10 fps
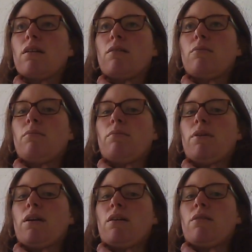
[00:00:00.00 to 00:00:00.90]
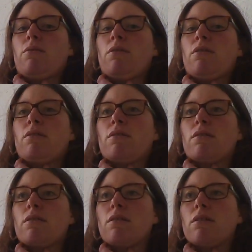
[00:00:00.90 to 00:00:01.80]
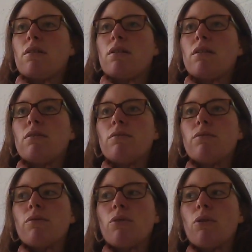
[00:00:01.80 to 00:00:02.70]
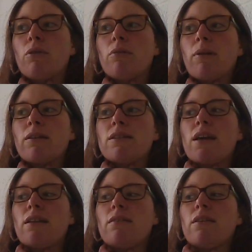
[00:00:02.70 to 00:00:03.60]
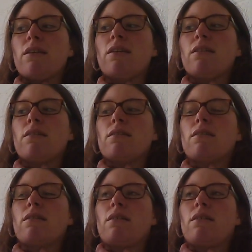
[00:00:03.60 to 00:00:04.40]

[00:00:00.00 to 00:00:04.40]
and backwards and forward, about 10 of these.